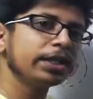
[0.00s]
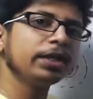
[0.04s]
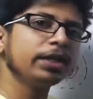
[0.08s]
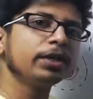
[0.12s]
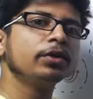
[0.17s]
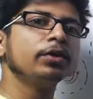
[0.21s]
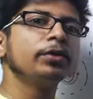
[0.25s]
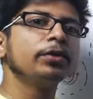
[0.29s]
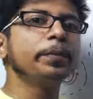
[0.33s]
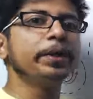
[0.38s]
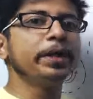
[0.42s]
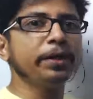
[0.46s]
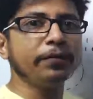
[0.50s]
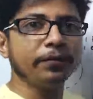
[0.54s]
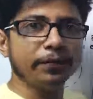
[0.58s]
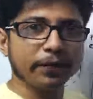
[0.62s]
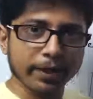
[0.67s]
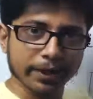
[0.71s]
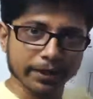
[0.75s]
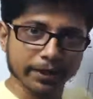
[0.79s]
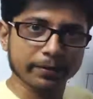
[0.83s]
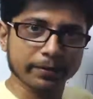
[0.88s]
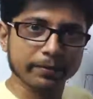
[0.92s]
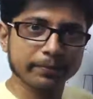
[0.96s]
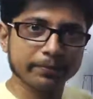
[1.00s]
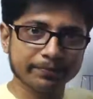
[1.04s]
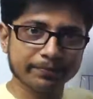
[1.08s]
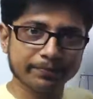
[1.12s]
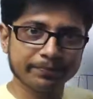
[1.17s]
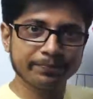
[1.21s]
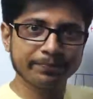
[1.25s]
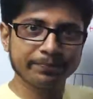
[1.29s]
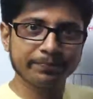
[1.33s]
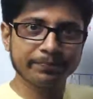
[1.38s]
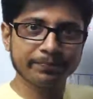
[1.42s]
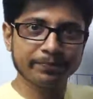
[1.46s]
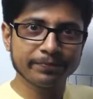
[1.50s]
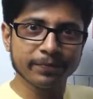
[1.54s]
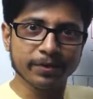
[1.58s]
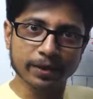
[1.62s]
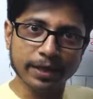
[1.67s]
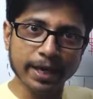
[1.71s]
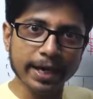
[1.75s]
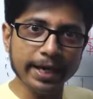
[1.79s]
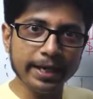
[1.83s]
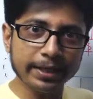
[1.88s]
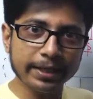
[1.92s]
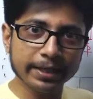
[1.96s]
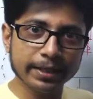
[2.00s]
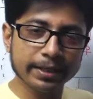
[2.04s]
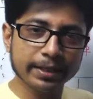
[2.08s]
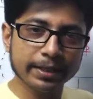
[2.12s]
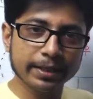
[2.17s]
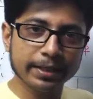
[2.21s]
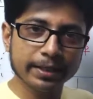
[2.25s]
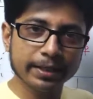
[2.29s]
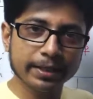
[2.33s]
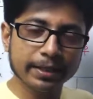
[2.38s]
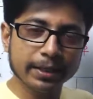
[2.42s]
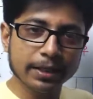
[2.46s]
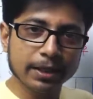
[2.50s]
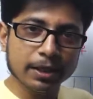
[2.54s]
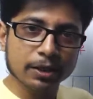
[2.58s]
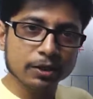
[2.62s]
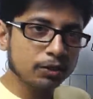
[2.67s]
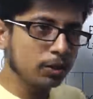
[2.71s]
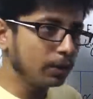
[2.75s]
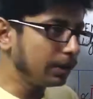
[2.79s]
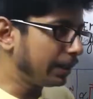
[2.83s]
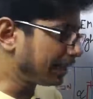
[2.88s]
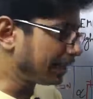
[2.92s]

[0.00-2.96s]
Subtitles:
could be different, right? So let's